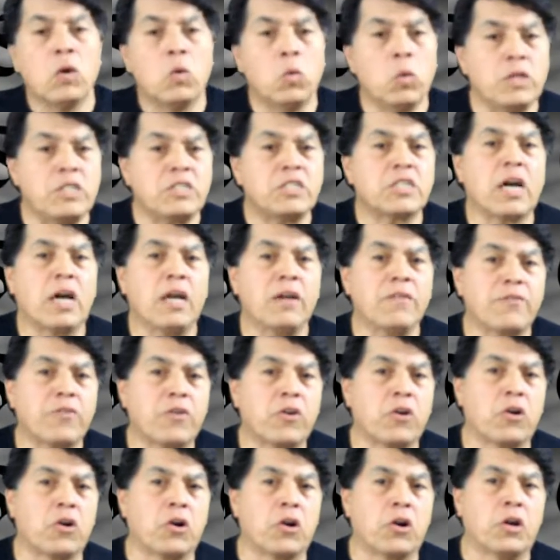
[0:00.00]
which I have
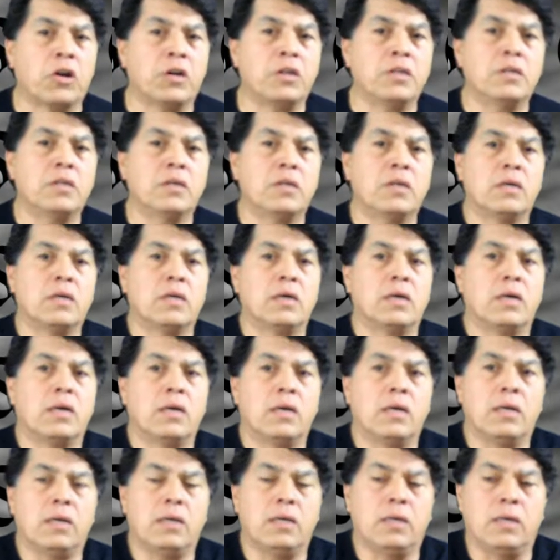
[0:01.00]
heard
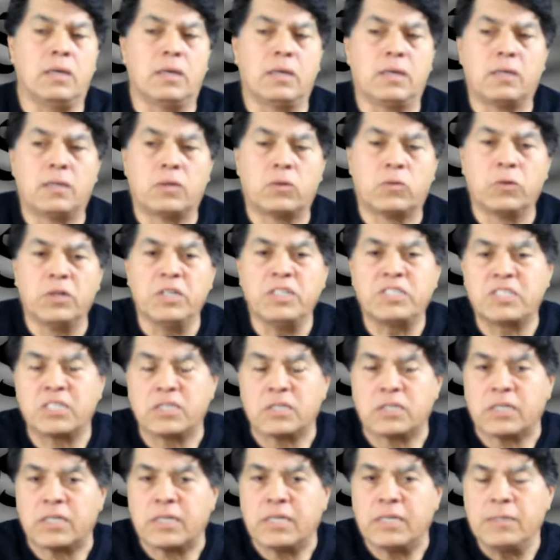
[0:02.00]

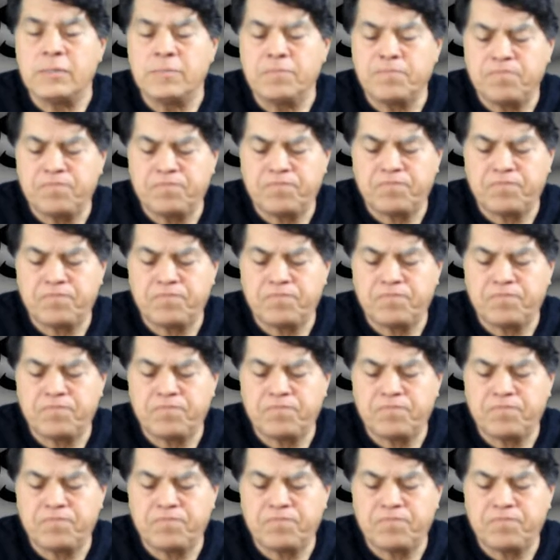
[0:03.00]
recently